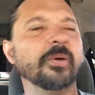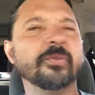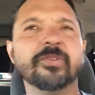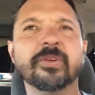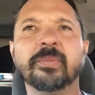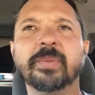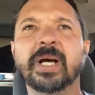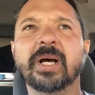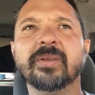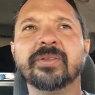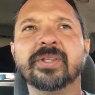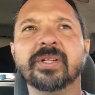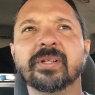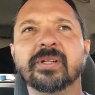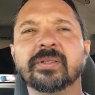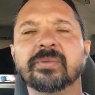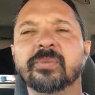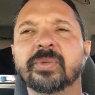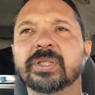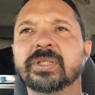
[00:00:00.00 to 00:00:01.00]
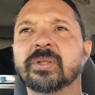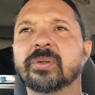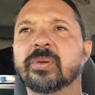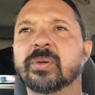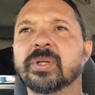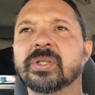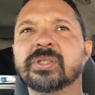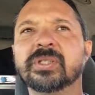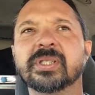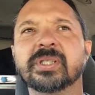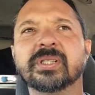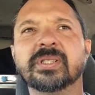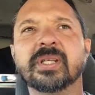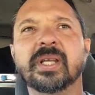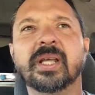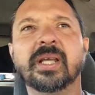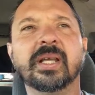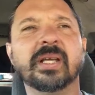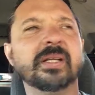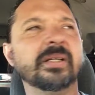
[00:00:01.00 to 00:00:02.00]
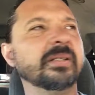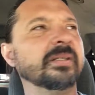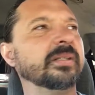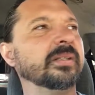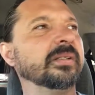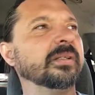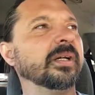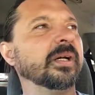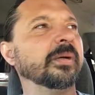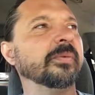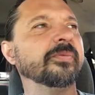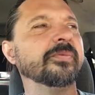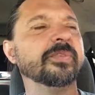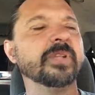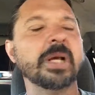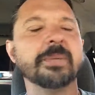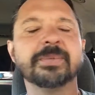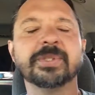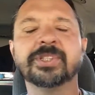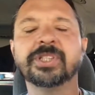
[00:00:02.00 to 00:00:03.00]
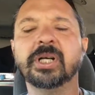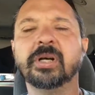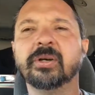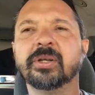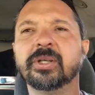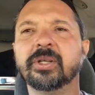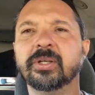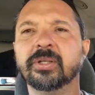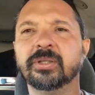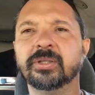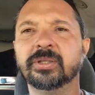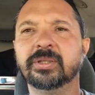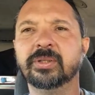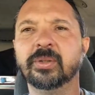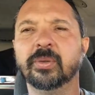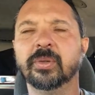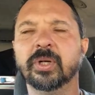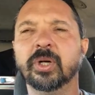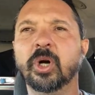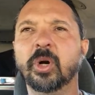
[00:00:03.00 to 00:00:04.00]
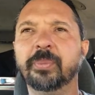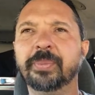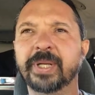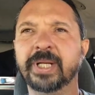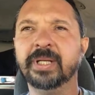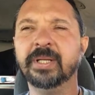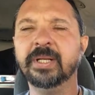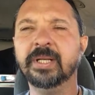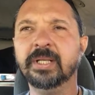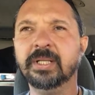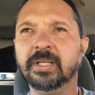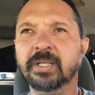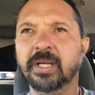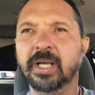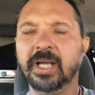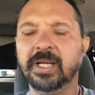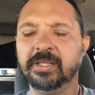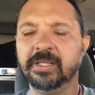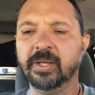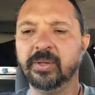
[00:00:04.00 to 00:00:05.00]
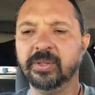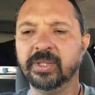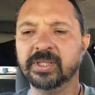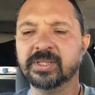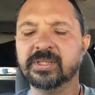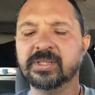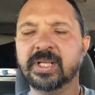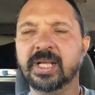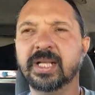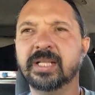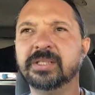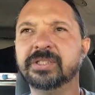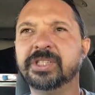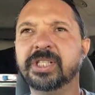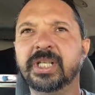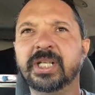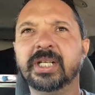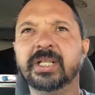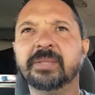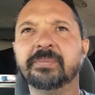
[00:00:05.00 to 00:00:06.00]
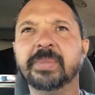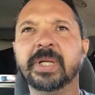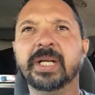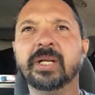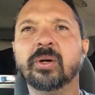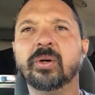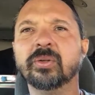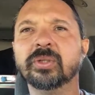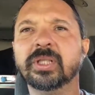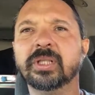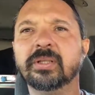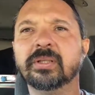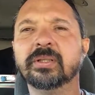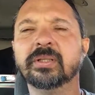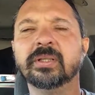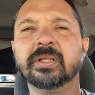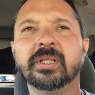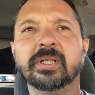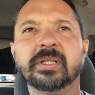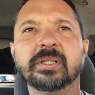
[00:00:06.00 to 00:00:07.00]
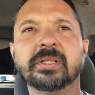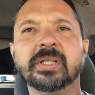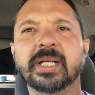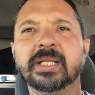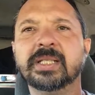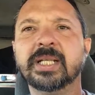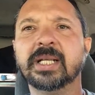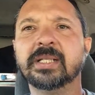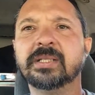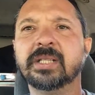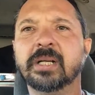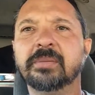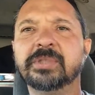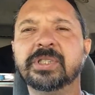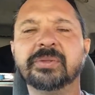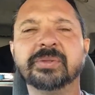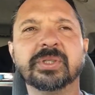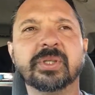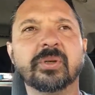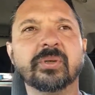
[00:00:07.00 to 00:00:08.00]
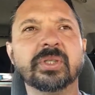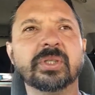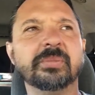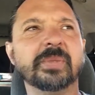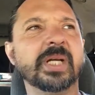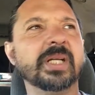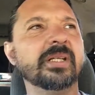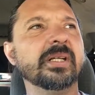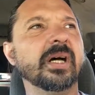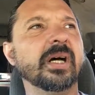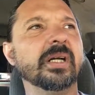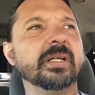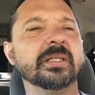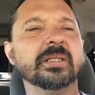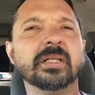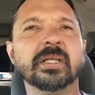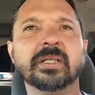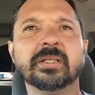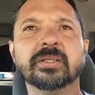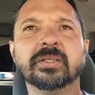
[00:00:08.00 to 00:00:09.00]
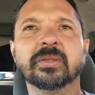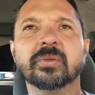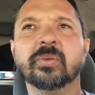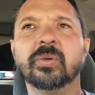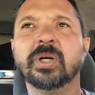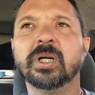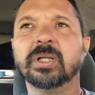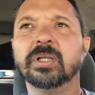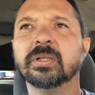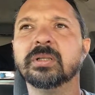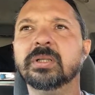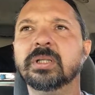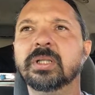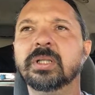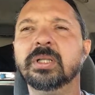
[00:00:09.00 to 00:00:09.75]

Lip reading: from out there with the horses and flopped the shower curtain door open and noticed that she had been holding, at that time she was holding my daughter under the water.